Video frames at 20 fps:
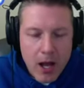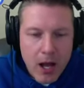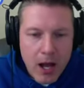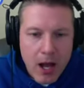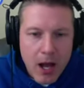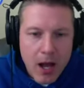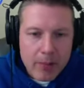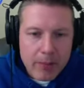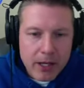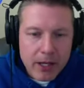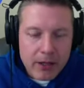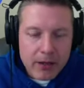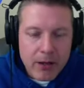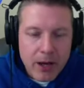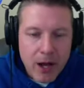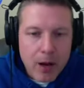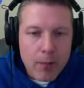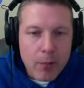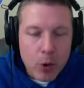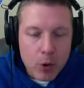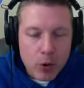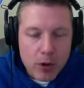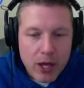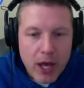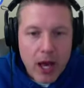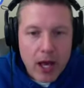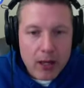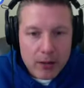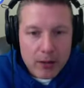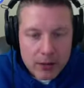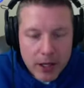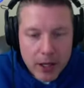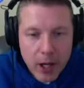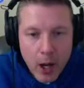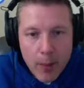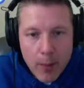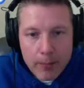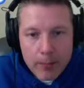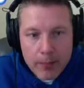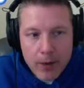I mean, I'm okay. Like
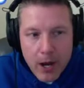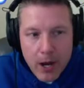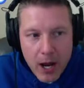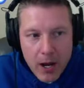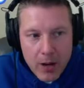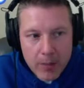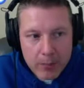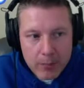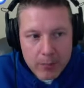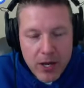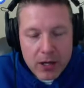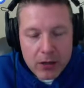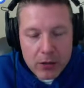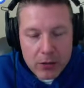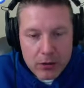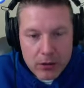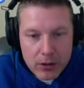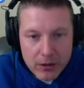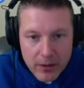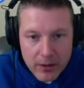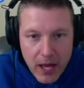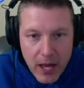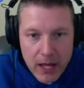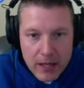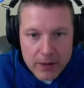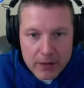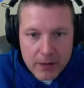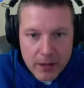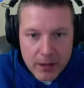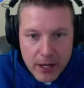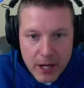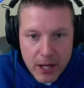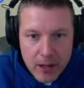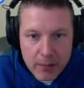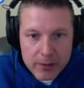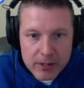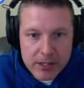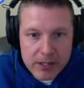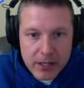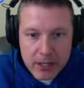I'm better at that than I
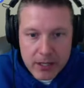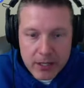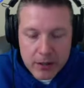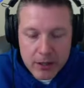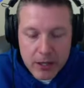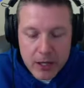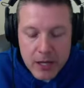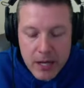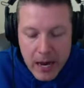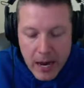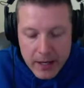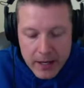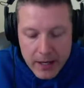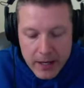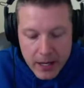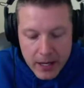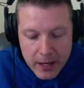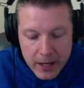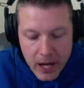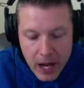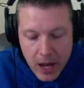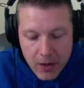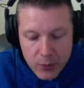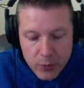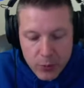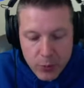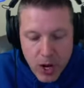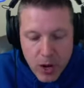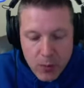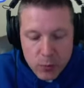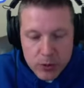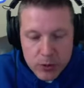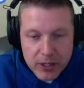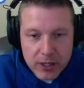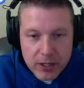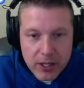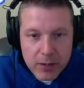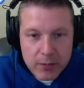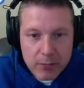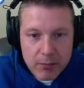am at skiing. I have a problem
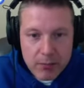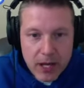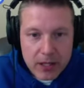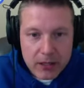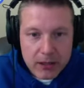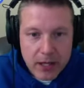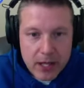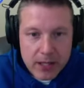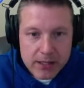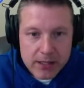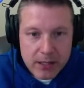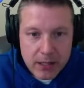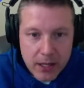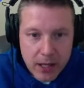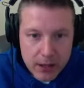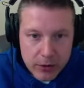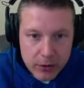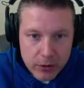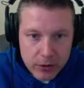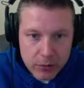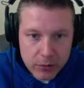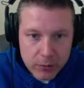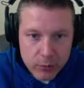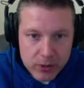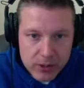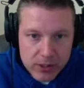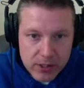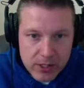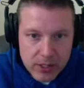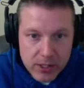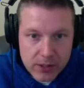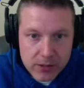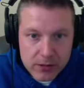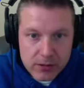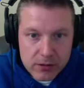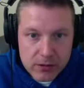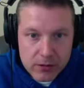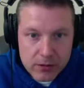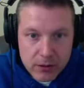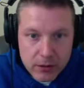with keeping my legs together with
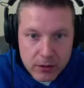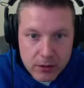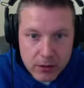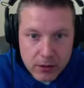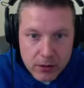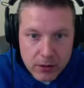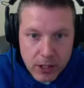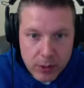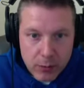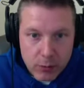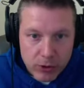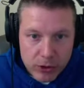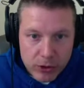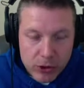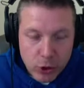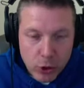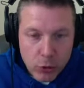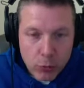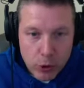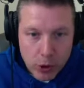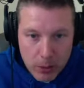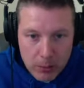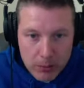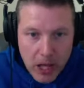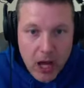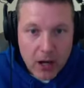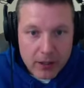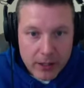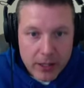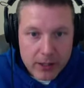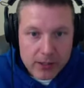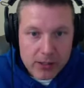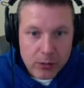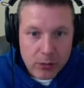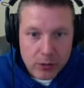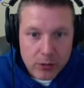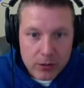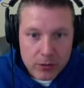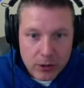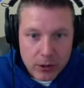skis. Like with the snowboard, I'm locked
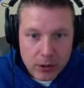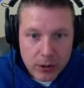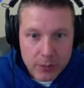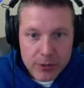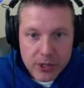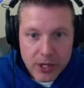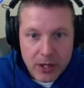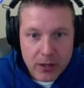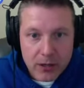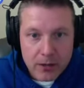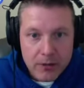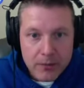into it. You know what I'm saying?